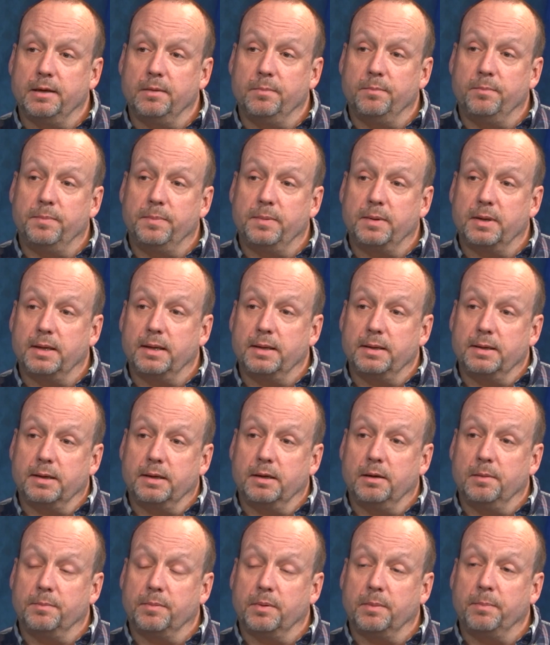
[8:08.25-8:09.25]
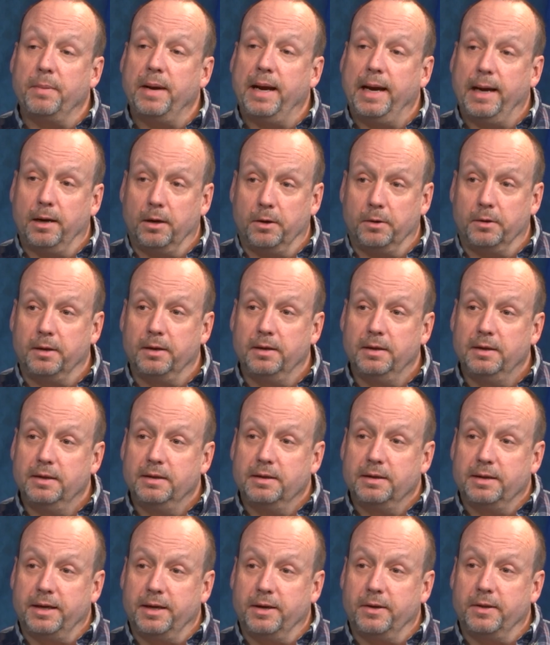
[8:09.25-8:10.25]
to to, to, come prepared.
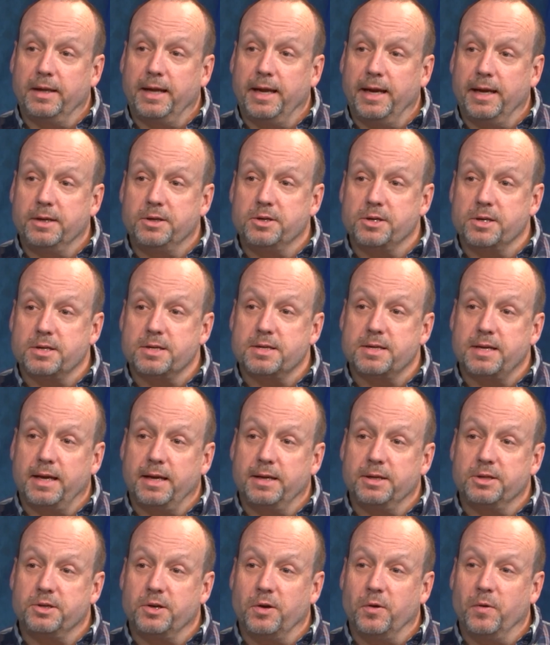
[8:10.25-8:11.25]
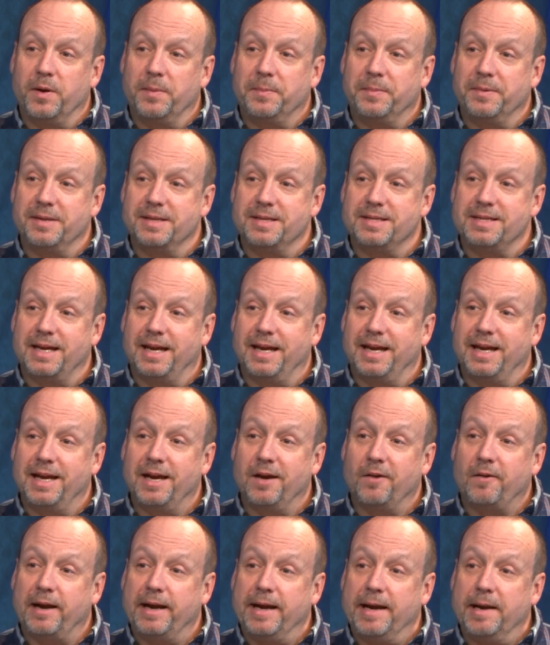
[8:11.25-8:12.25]
You know, they can't just say show up and say,
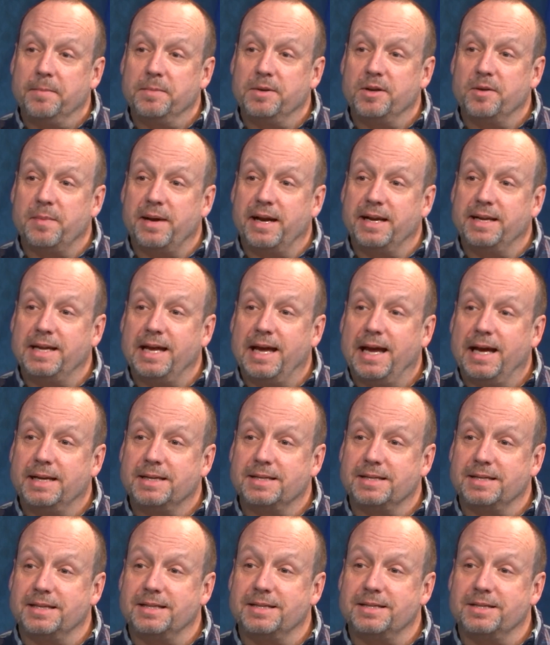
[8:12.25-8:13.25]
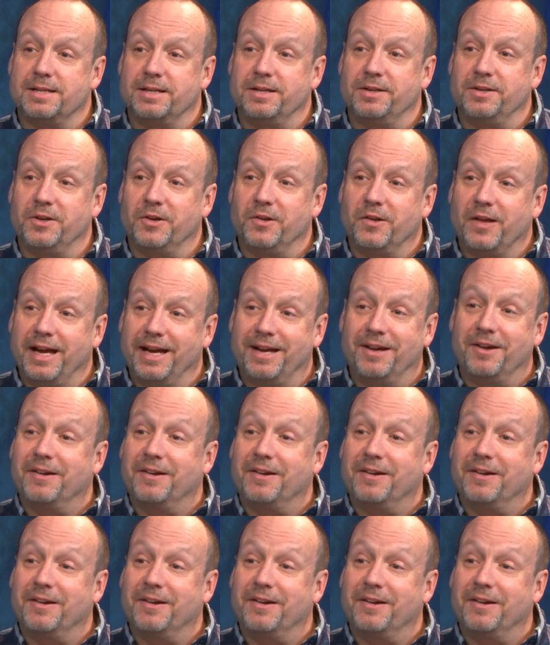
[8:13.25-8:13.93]
"Here I am, do my taxes," and you're like,